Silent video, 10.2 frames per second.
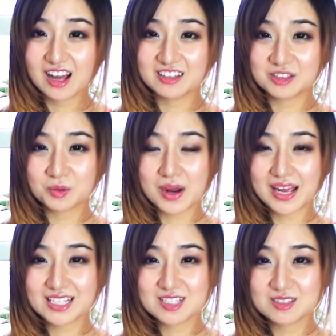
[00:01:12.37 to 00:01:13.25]

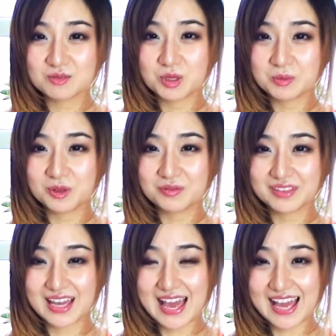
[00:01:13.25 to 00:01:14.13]
Otherwise, remove
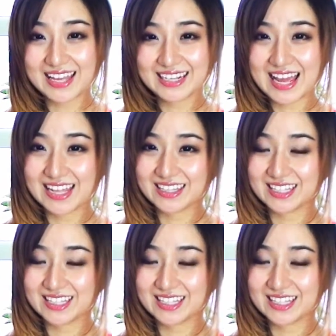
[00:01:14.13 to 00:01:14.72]
the head and